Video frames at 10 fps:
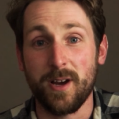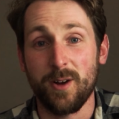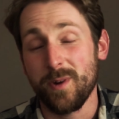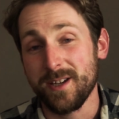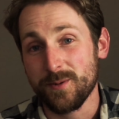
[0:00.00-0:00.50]

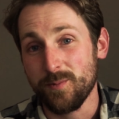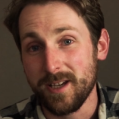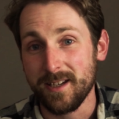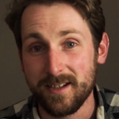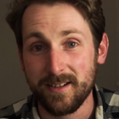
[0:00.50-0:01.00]
by week to
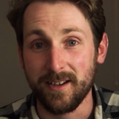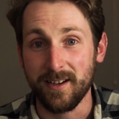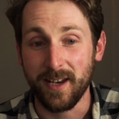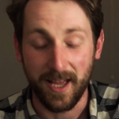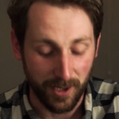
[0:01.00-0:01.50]
week,
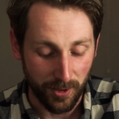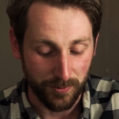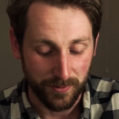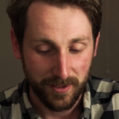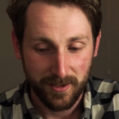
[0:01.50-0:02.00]
let
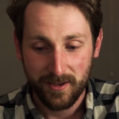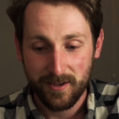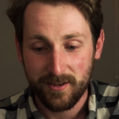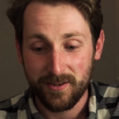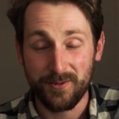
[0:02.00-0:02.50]
alone
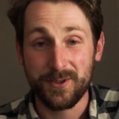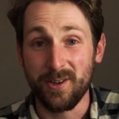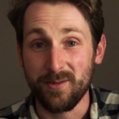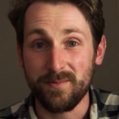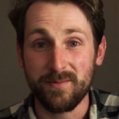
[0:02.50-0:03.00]

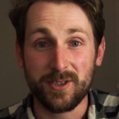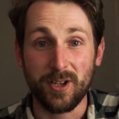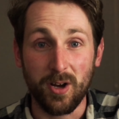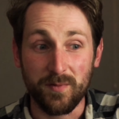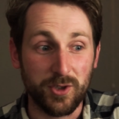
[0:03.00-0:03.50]
until the
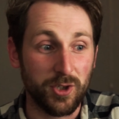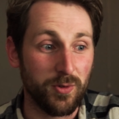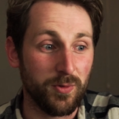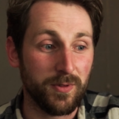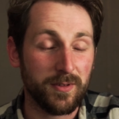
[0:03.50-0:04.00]
start of
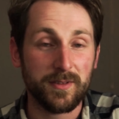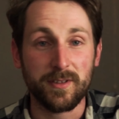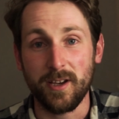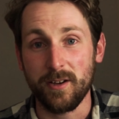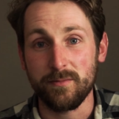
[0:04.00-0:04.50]
June.
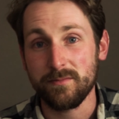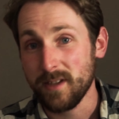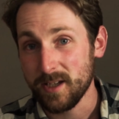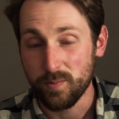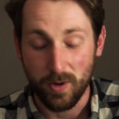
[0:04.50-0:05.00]
So
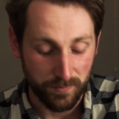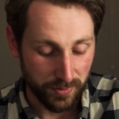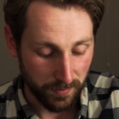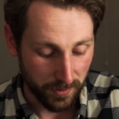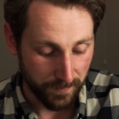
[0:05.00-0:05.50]
there's one
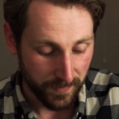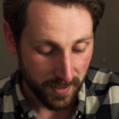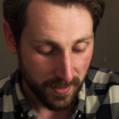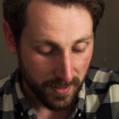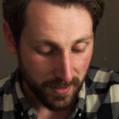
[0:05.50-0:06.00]
problem.
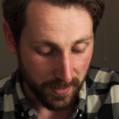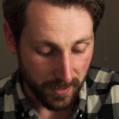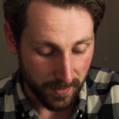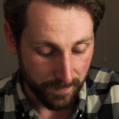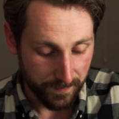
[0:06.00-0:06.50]

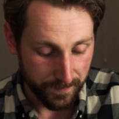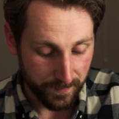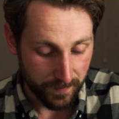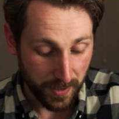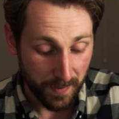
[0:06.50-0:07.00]

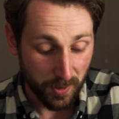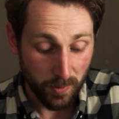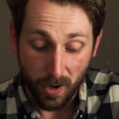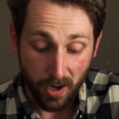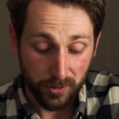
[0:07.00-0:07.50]
People
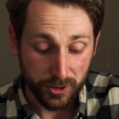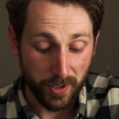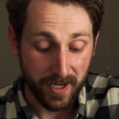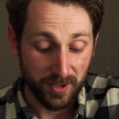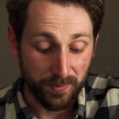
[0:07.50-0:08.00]
who aren't
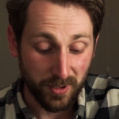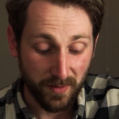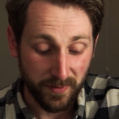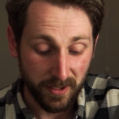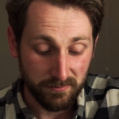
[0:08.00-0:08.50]
trading a
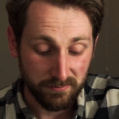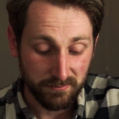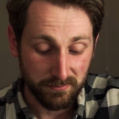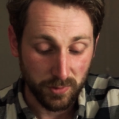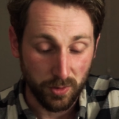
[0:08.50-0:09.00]
profit,
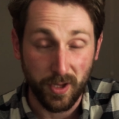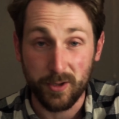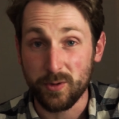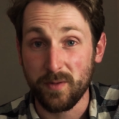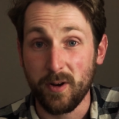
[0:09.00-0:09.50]
or
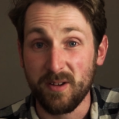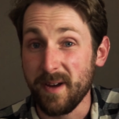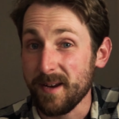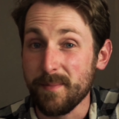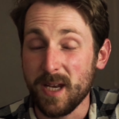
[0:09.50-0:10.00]
those who have only
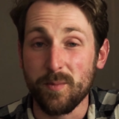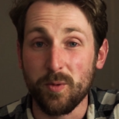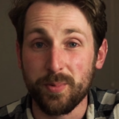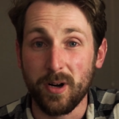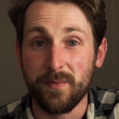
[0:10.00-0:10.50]
made
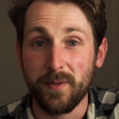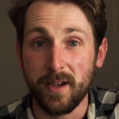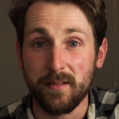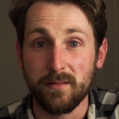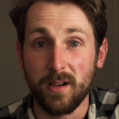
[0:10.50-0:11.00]
minimal
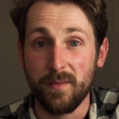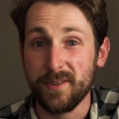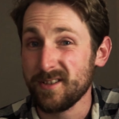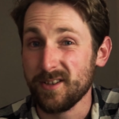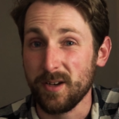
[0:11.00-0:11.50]
profit,
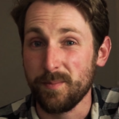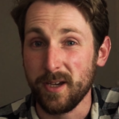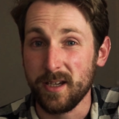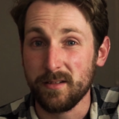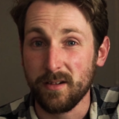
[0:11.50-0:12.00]
this is going to
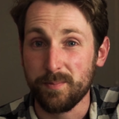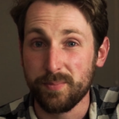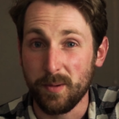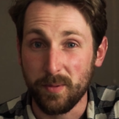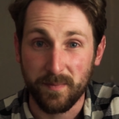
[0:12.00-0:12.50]
be a
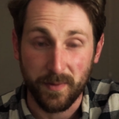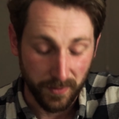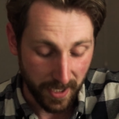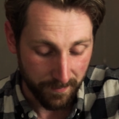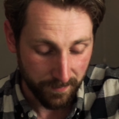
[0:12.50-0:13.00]
problem for
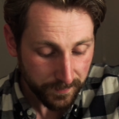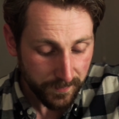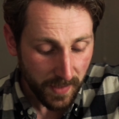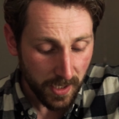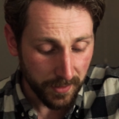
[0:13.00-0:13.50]
them.
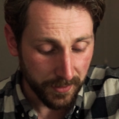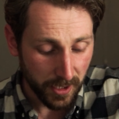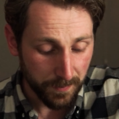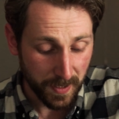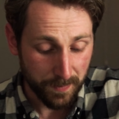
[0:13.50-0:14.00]
And
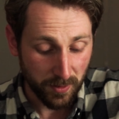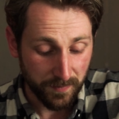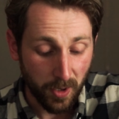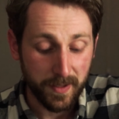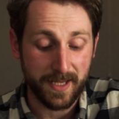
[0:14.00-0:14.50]
people who
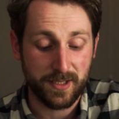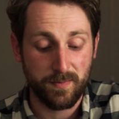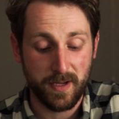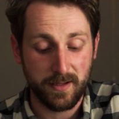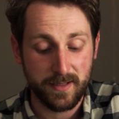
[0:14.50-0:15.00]
have not yet
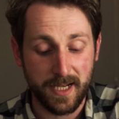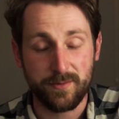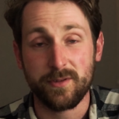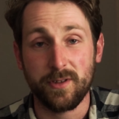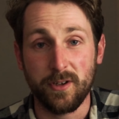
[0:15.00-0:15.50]
submitted a
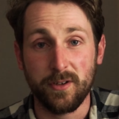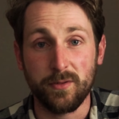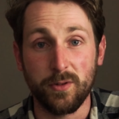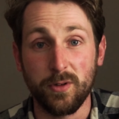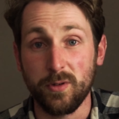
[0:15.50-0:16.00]
tax
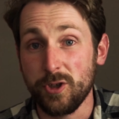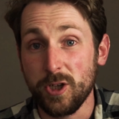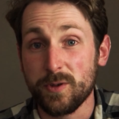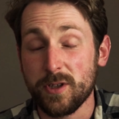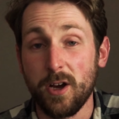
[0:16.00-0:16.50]
return, or
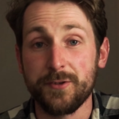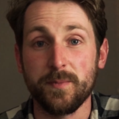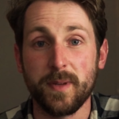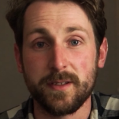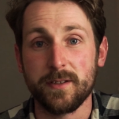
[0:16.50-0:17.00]
new
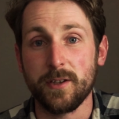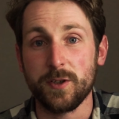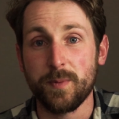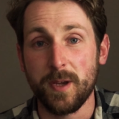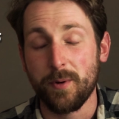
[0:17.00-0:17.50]
startup
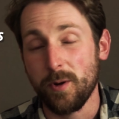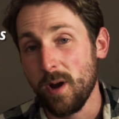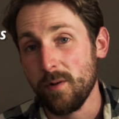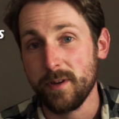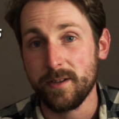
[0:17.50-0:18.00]
businesses, people
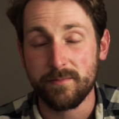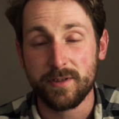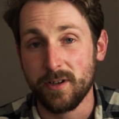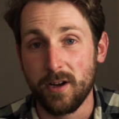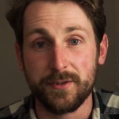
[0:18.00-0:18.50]
who only
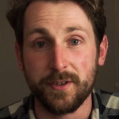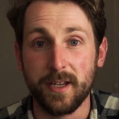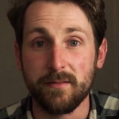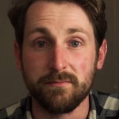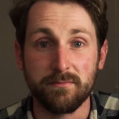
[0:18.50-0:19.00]
started
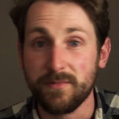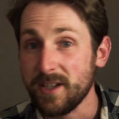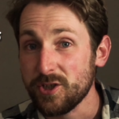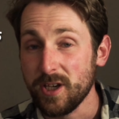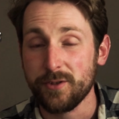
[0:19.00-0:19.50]
in
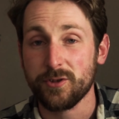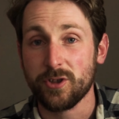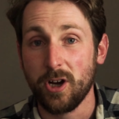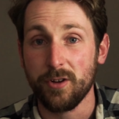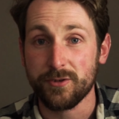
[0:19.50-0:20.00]
this year
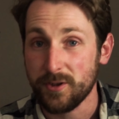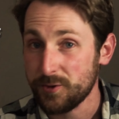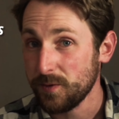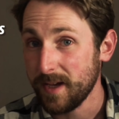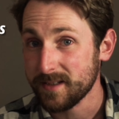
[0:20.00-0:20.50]
just gone, so the
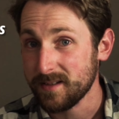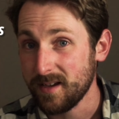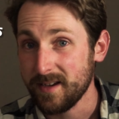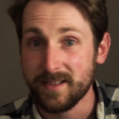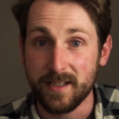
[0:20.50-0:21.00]

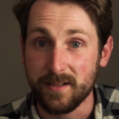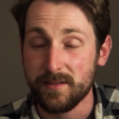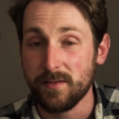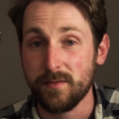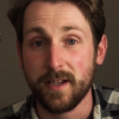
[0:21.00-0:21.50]

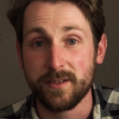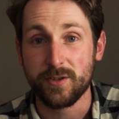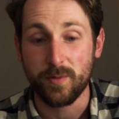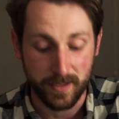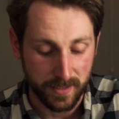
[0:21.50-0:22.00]

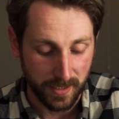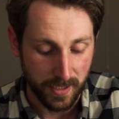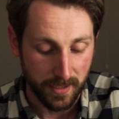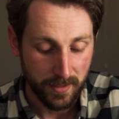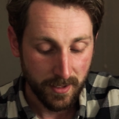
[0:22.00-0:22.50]
2019-2020
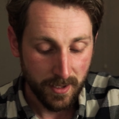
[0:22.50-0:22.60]
year,